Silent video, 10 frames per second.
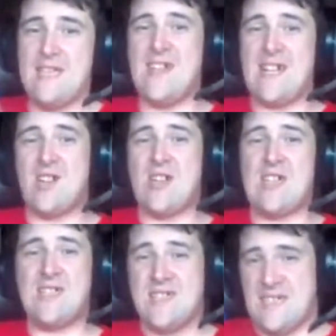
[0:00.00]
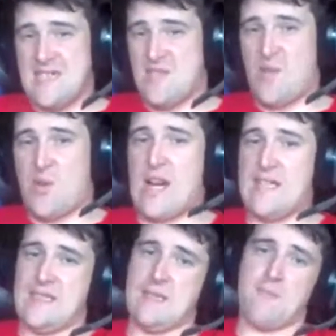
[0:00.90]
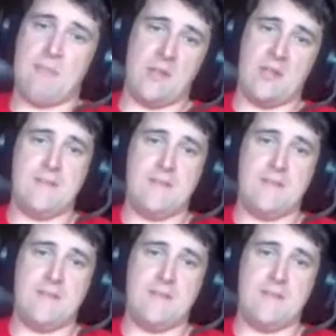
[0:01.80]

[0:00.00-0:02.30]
area is Verizon, period.